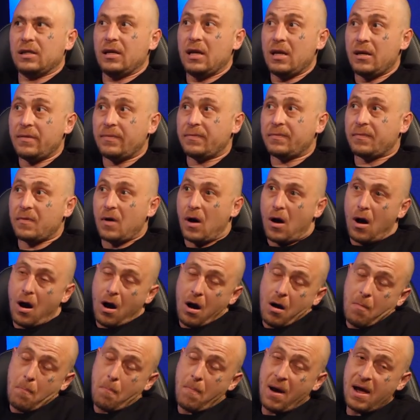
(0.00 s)

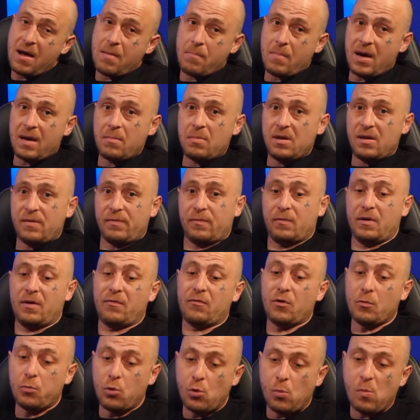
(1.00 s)
Maybe
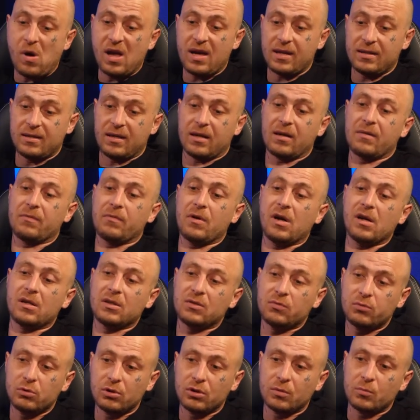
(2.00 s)
if I put my head down and
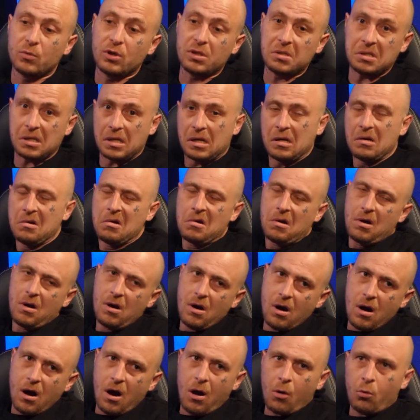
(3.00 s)
focused fully on music,
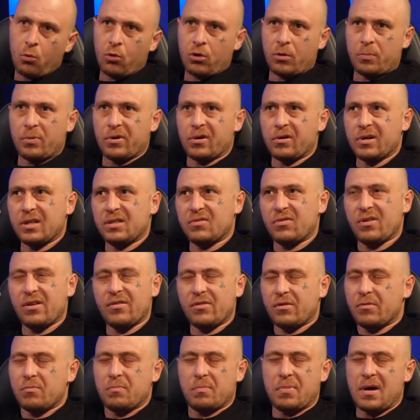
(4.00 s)
I would have progressed further.